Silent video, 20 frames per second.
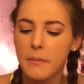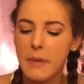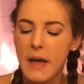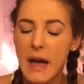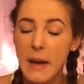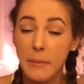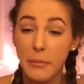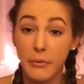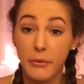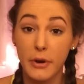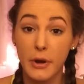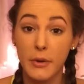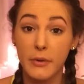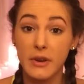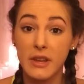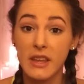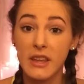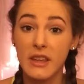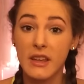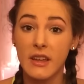
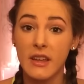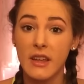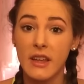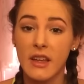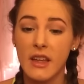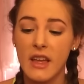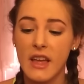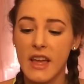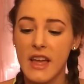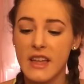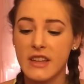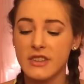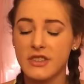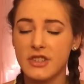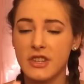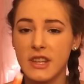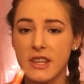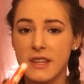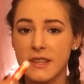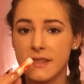pepperoni and
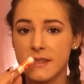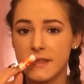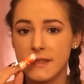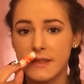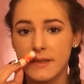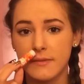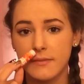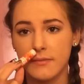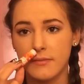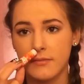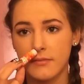cheese.